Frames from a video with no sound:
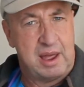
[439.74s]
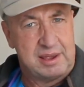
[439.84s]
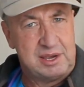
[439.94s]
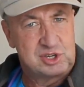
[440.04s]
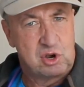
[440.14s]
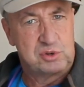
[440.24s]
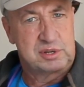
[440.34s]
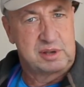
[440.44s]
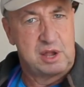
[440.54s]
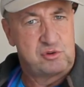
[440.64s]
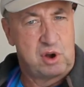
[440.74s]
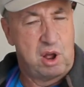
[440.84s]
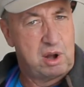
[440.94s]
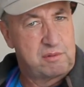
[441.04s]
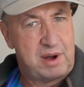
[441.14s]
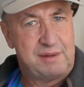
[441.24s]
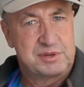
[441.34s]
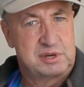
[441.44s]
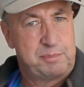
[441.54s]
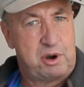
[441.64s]
east coast of the country, all arrivals
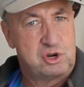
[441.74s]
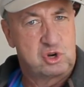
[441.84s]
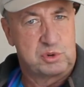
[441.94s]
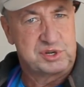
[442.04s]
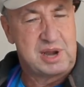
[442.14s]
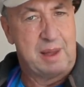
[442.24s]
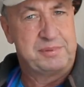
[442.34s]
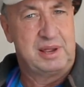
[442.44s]
and departures were stopped.